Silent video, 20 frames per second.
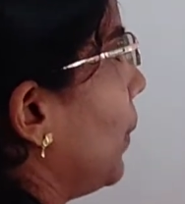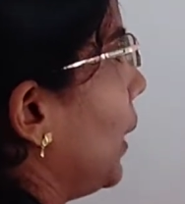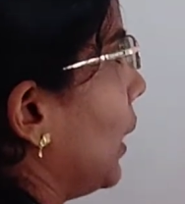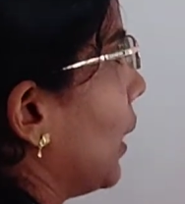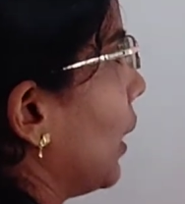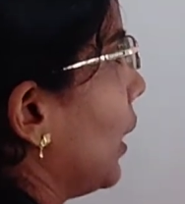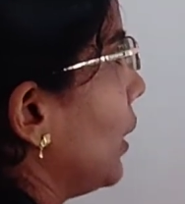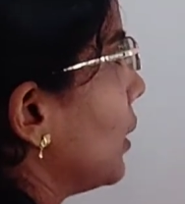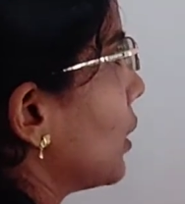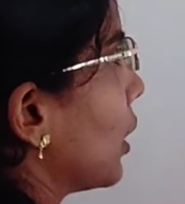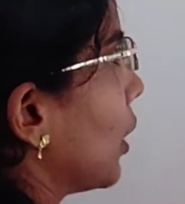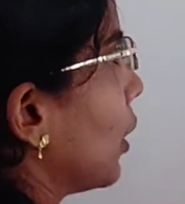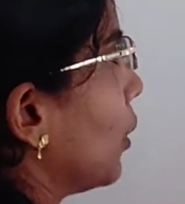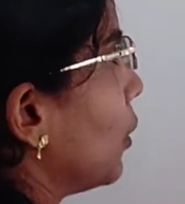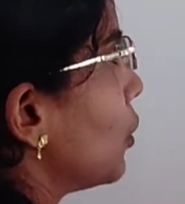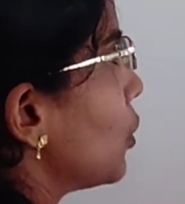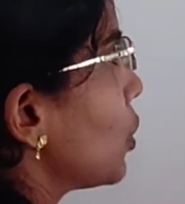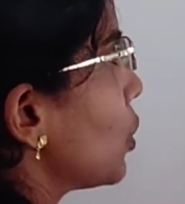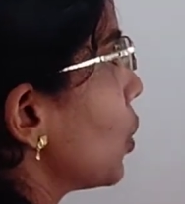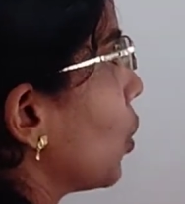B,
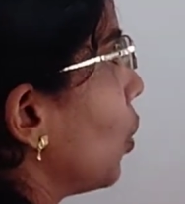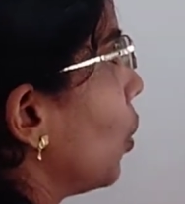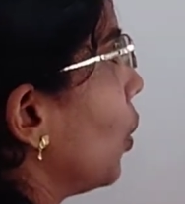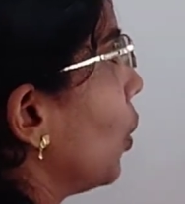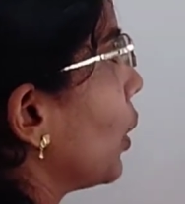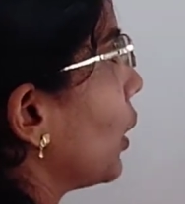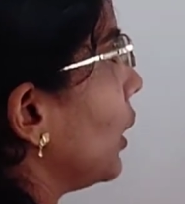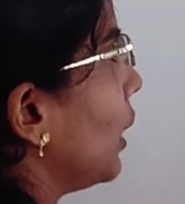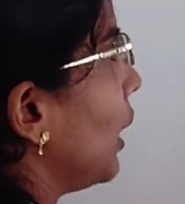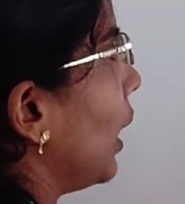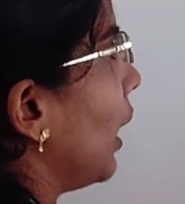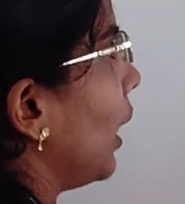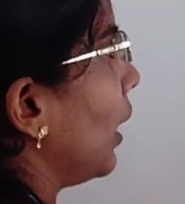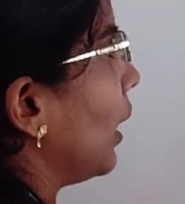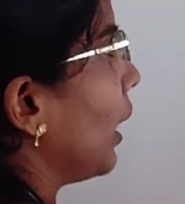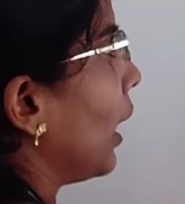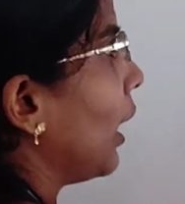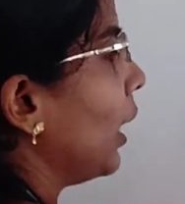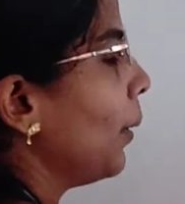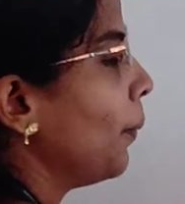right? So,
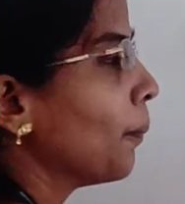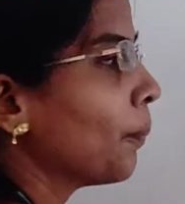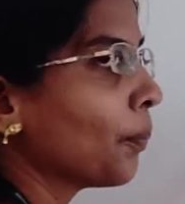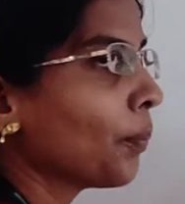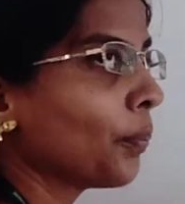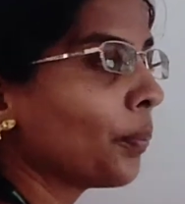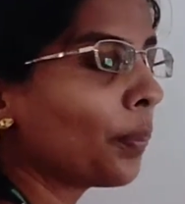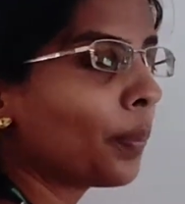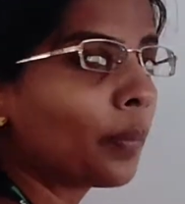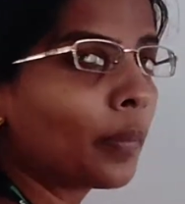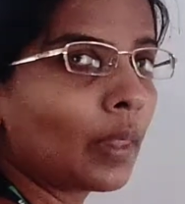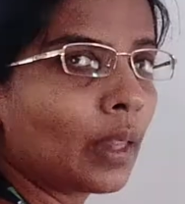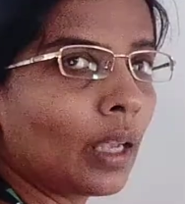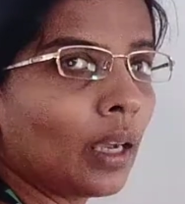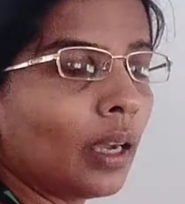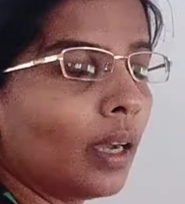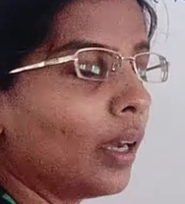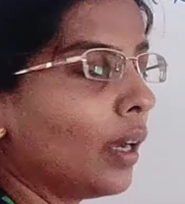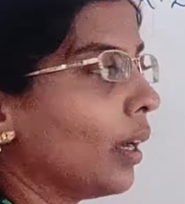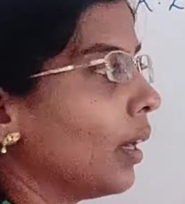A,
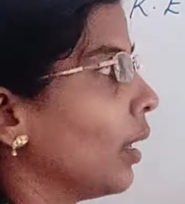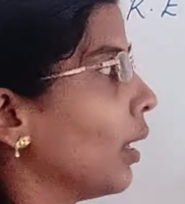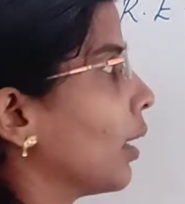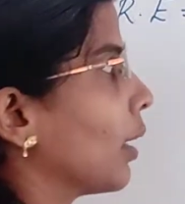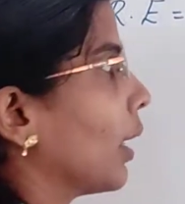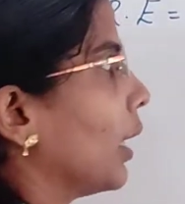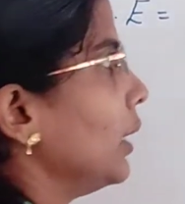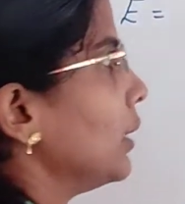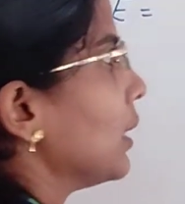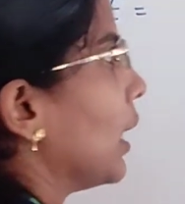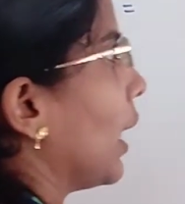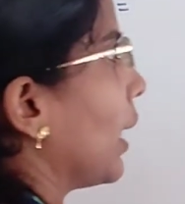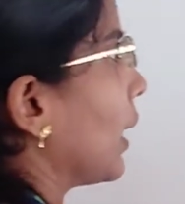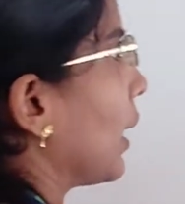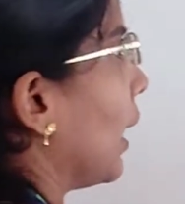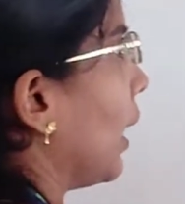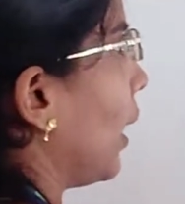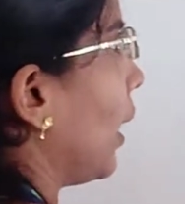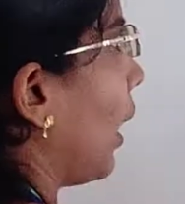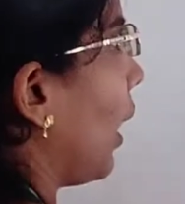right?
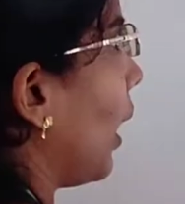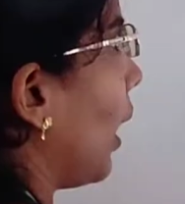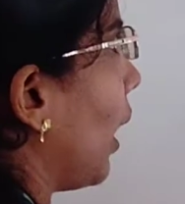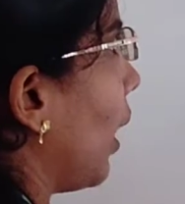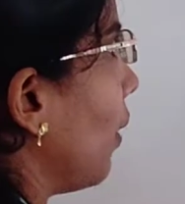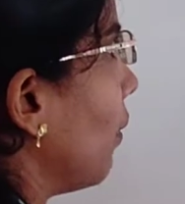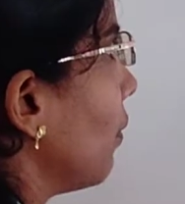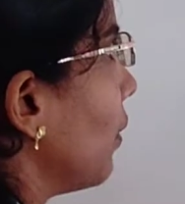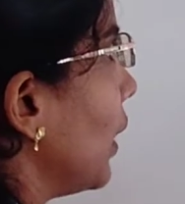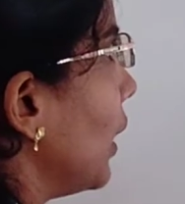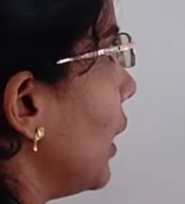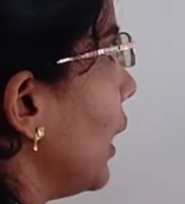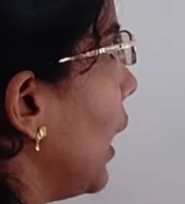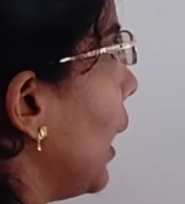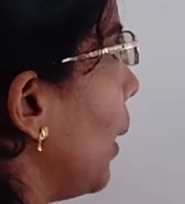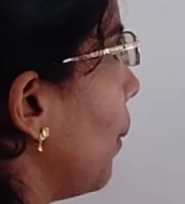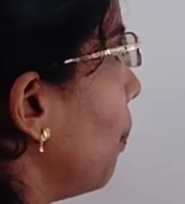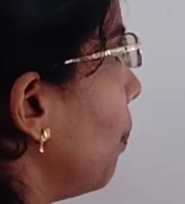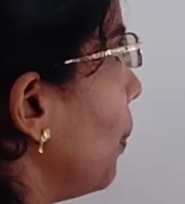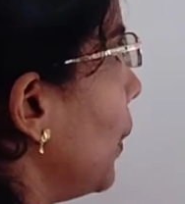I can have
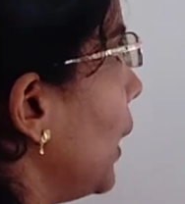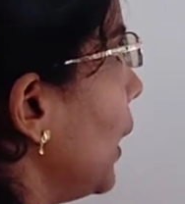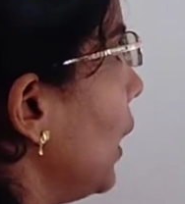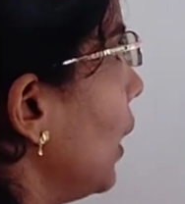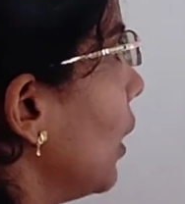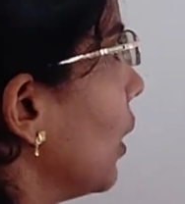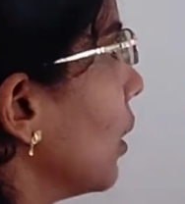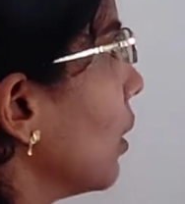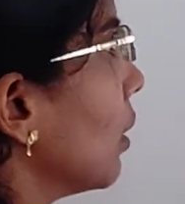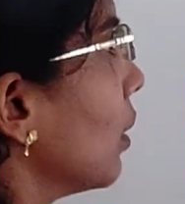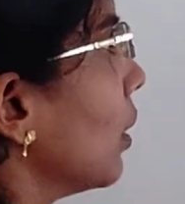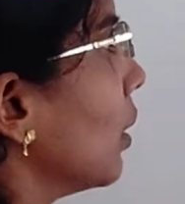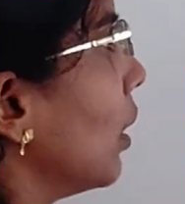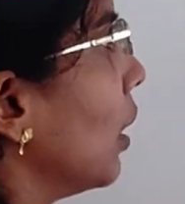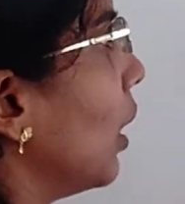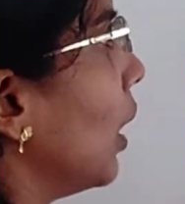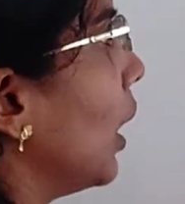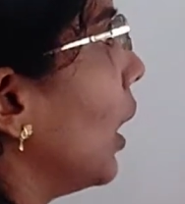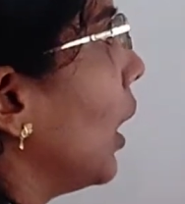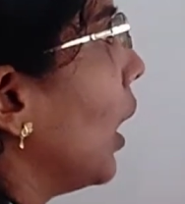A,
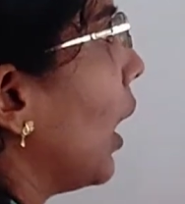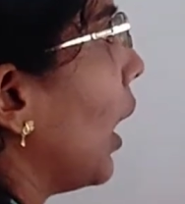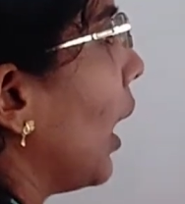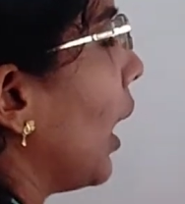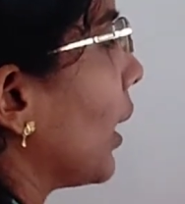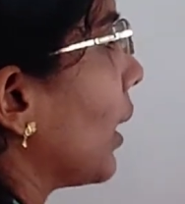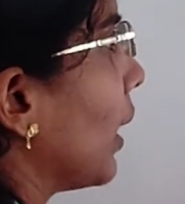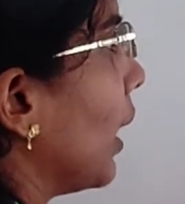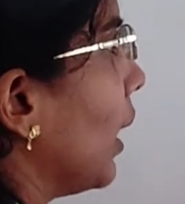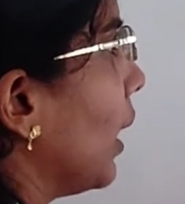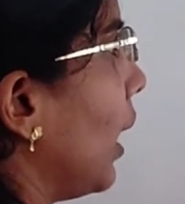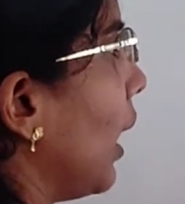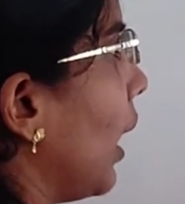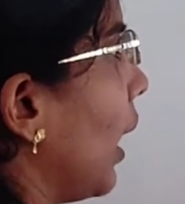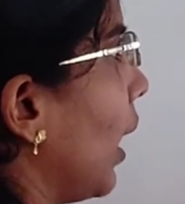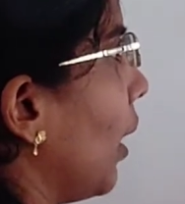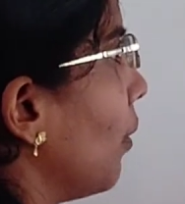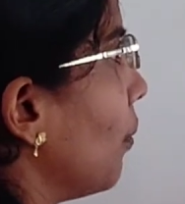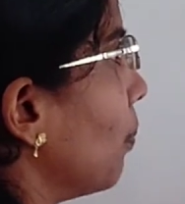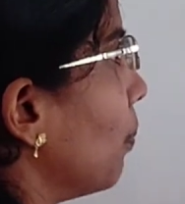B, I can
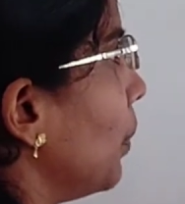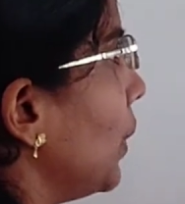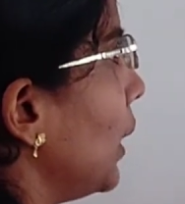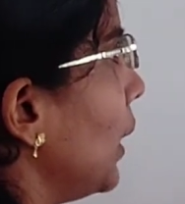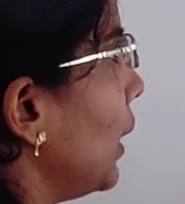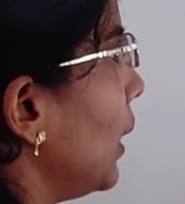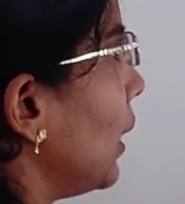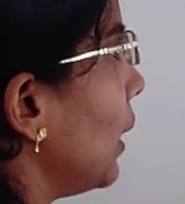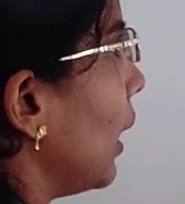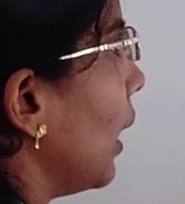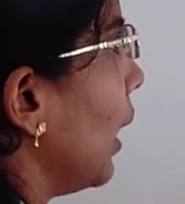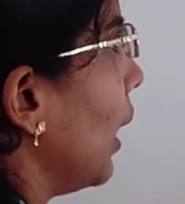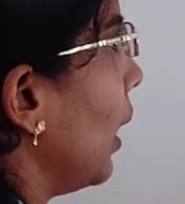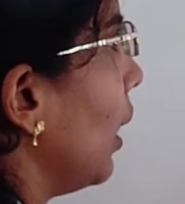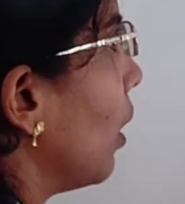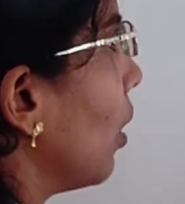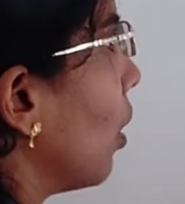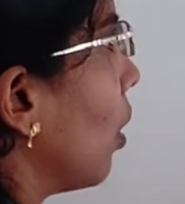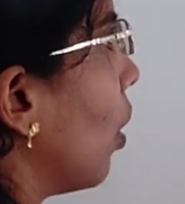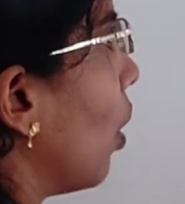have B,
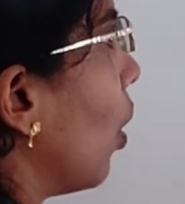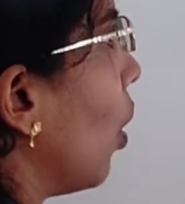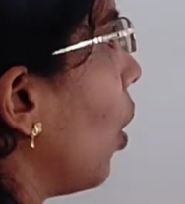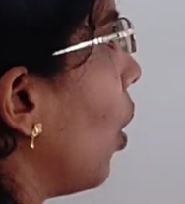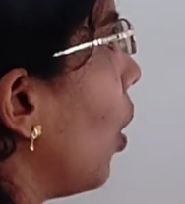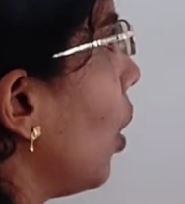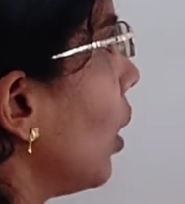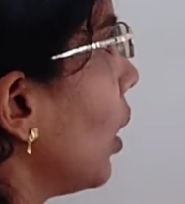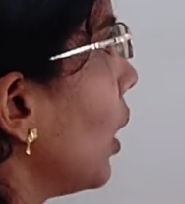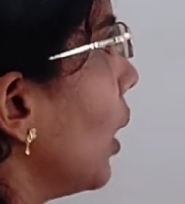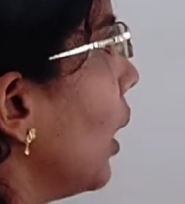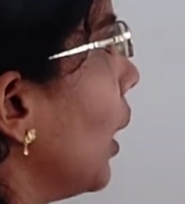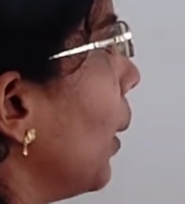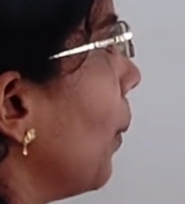A or